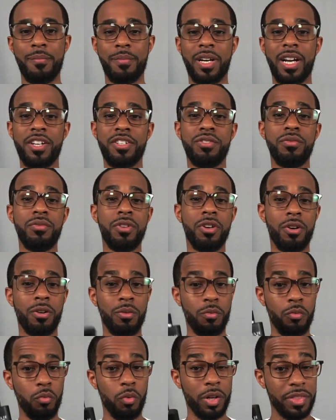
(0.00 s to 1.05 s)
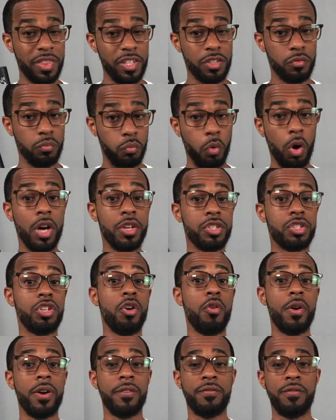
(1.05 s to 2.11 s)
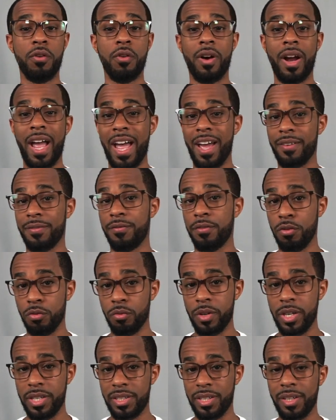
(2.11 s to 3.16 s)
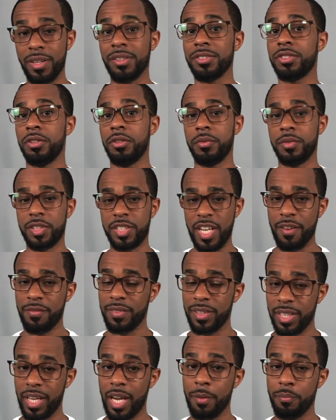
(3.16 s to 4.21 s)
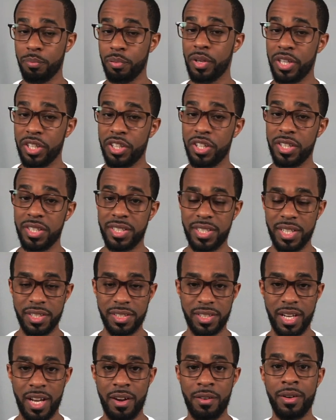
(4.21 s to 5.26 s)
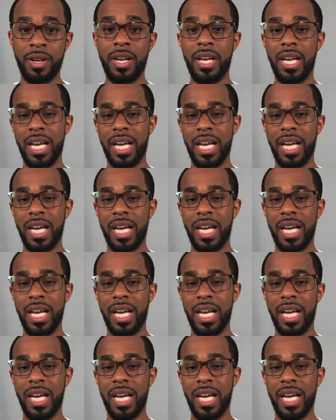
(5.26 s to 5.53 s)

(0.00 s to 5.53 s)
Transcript: but I do know what this was going for at full retail, so it was definitely a pretty good discount